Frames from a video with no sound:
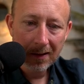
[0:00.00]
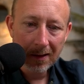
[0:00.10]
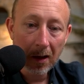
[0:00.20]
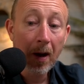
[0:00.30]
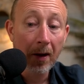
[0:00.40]

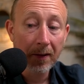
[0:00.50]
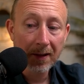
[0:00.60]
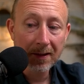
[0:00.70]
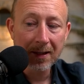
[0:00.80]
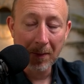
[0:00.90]
Oh, wow.
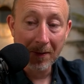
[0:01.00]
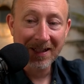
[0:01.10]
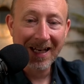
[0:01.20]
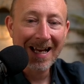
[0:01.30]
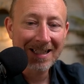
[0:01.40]
That's awesome. I
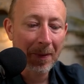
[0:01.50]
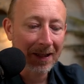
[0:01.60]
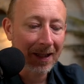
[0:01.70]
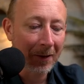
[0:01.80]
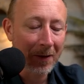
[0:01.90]
was going to ask
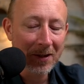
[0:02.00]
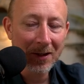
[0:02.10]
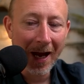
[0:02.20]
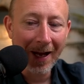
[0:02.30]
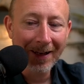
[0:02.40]
about the
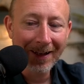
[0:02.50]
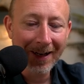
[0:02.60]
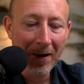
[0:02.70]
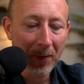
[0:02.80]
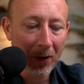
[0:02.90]
language,
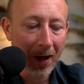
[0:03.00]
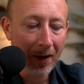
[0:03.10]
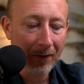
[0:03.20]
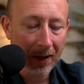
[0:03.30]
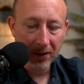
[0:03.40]
component
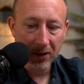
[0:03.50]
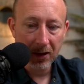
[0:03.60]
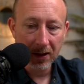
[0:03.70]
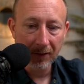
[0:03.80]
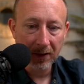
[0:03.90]
of it, you
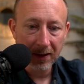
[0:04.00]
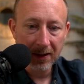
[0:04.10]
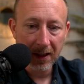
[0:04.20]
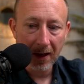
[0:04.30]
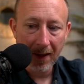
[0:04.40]
could definitely
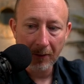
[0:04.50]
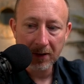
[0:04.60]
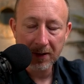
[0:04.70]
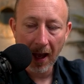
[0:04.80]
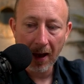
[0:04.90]
see how that
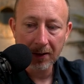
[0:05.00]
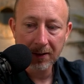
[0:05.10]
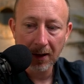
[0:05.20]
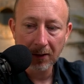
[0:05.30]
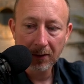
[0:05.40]
would scale.
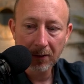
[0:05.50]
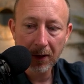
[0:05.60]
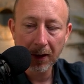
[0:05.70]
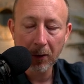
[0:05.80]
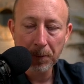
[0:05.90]
So
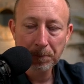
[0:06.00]
really cool.